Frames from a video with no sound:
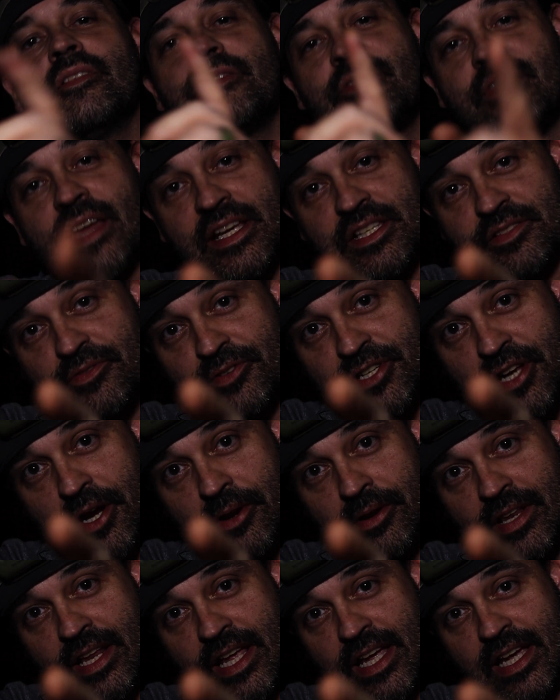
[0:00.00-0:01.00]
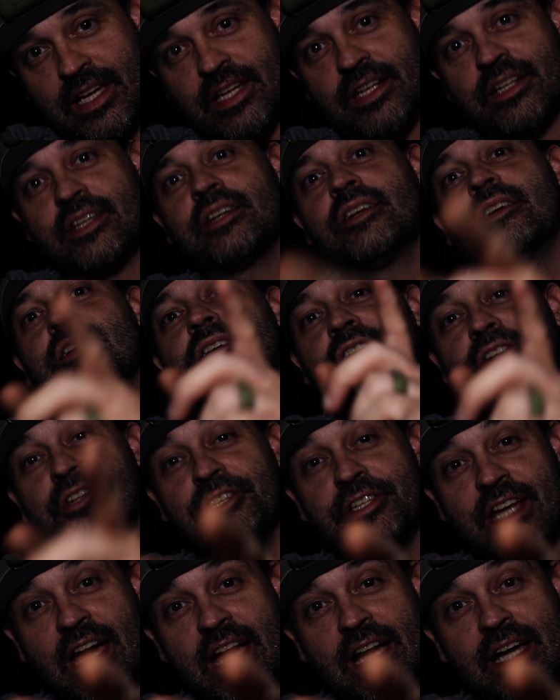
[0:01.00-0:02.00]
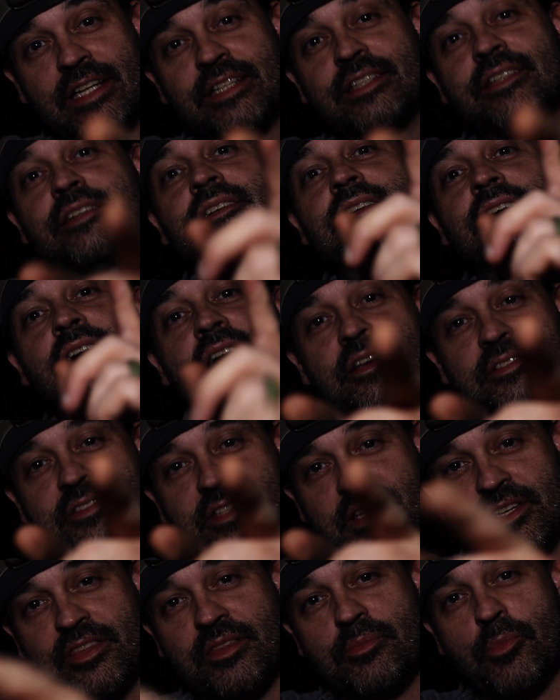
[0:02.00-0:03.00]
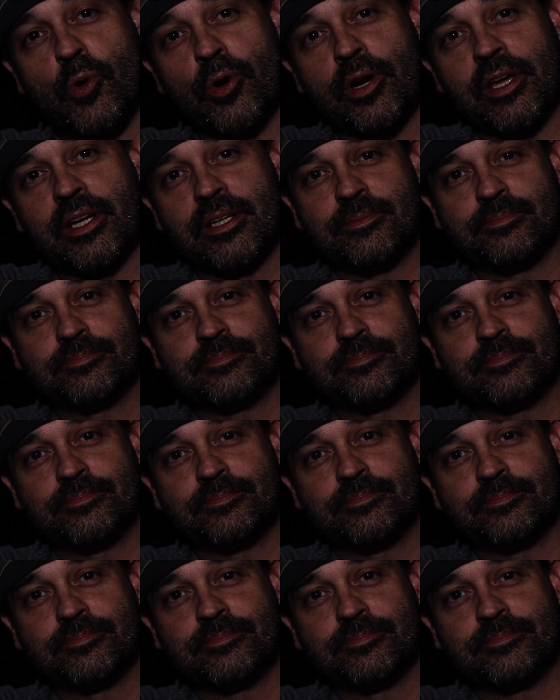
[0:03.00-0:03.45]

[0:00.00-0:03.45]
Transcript: Thanks for tuning in. Good night. I'll see you in the morning.